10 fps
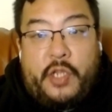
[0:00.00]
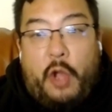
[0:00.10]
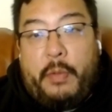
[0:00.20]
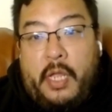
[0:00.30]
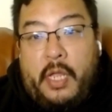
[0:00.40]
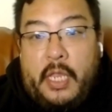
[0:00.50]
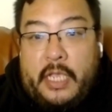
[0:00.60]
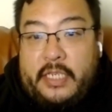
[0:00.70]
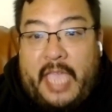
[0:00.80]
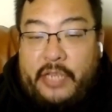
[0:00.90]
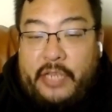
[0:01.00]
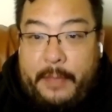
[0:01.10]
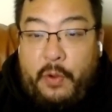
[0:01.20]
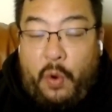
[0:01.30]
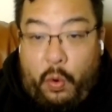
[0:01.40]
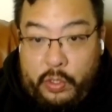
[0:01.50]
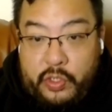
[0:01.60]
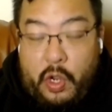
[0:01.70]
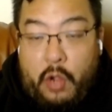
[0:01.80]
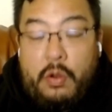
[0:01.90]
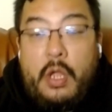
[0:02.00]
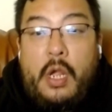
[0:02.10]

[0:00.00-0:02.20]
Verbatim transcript: Homa is a cash game cornerstone.